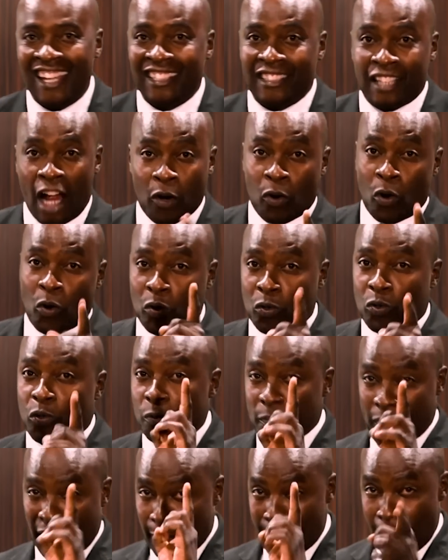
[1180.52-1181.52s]
Chako
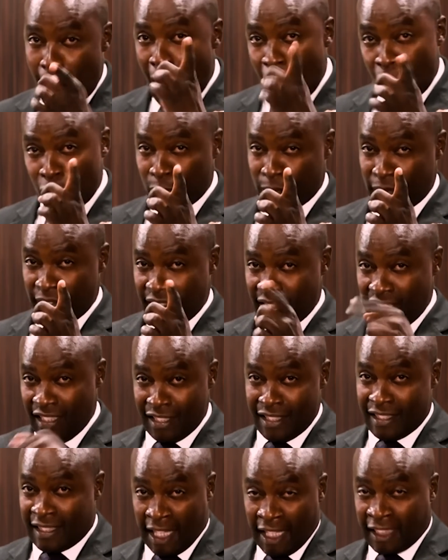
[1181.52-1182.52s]
kukumbira ma alms.
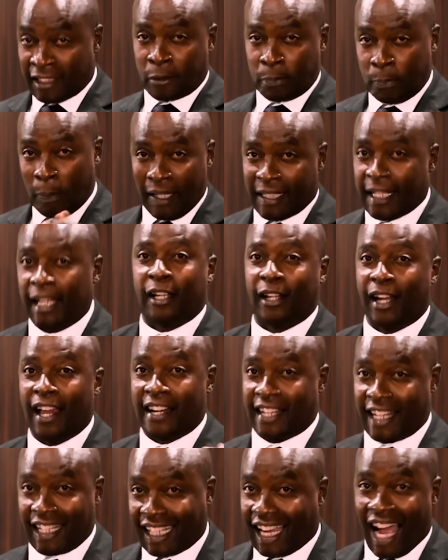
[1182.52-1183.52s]
In this particular
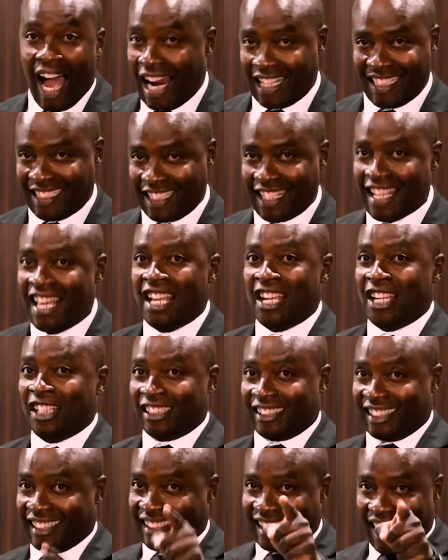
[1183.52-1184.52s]
regard,
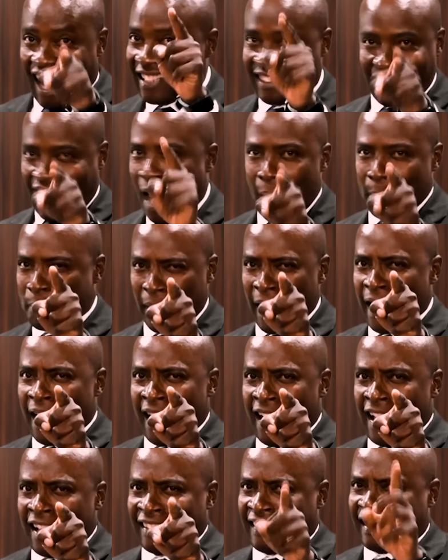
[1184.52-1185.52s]
shut up.
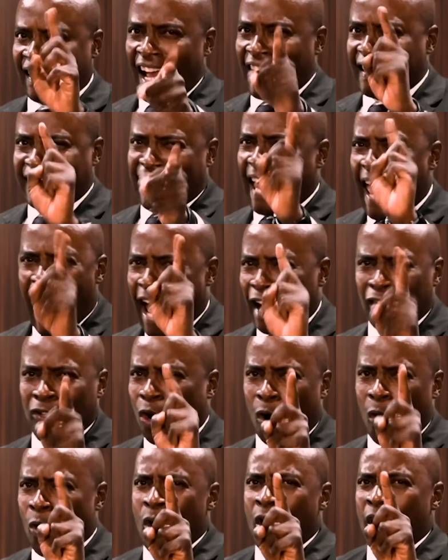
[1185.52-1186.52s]

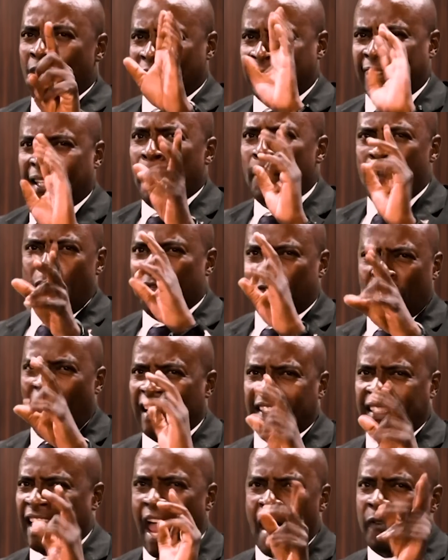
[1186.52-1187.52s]
Satango, some of
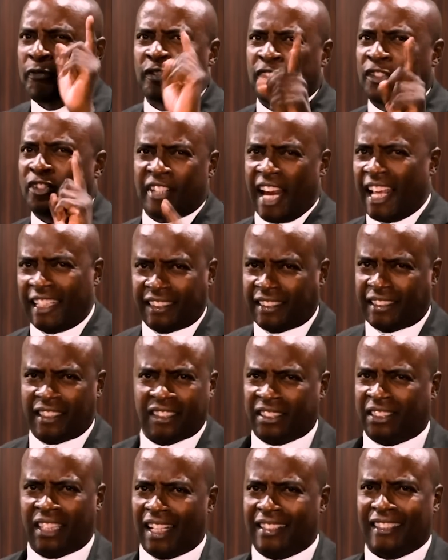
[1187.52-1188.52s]
us have dressed
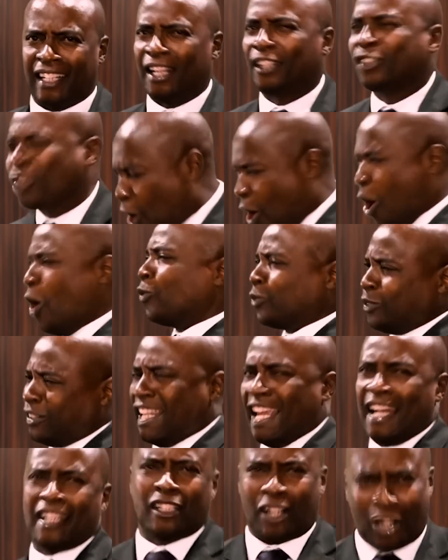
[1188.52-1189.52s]
certain codes
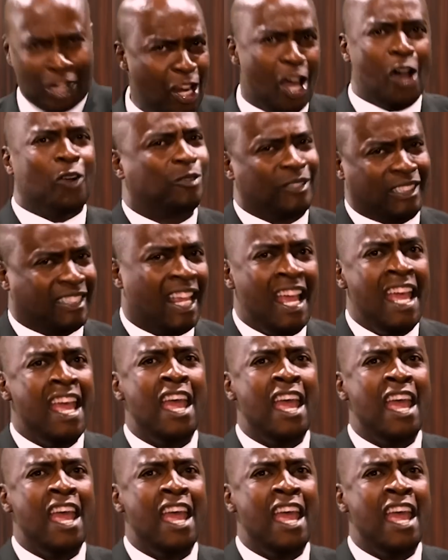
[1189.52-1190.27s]
and clothes.